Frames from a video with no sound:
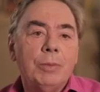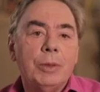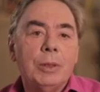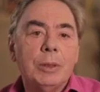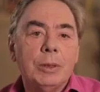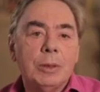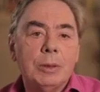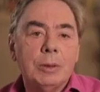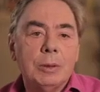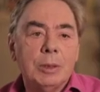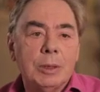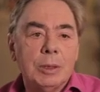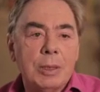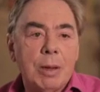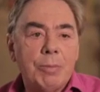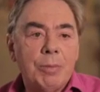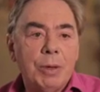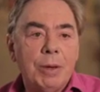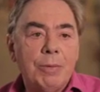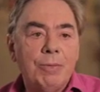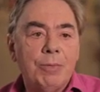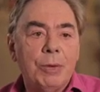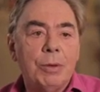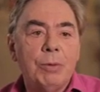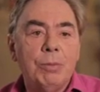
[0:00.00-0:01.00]

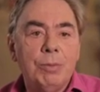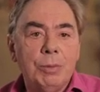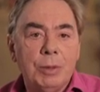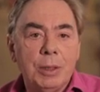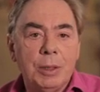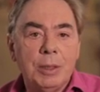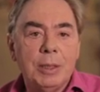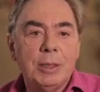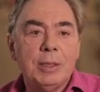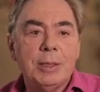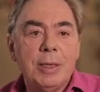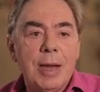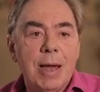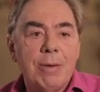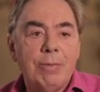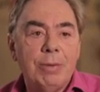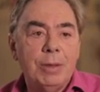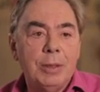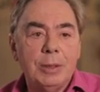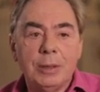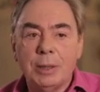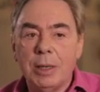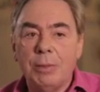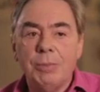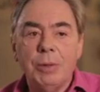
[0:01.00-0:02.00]
something filmed to this level
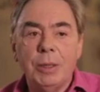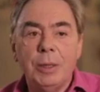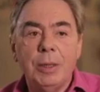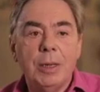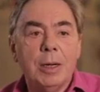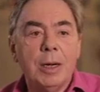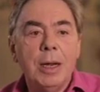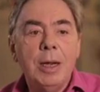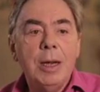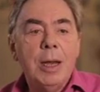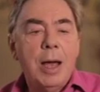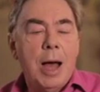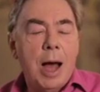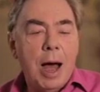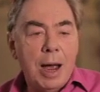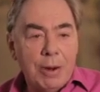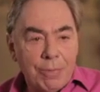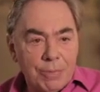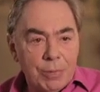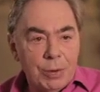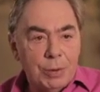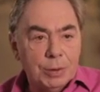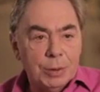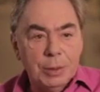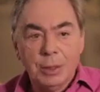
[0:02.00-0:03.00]
is something that
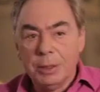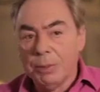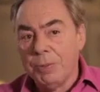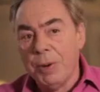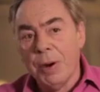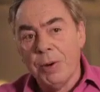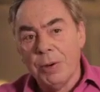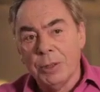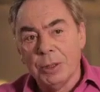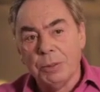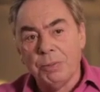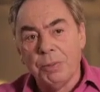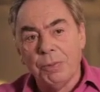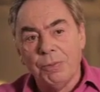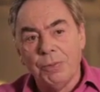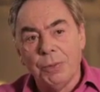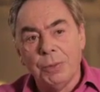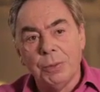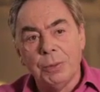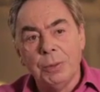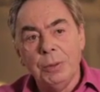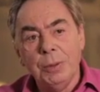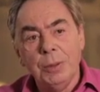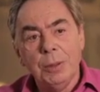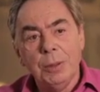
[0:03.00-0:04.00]
I've not experienced before.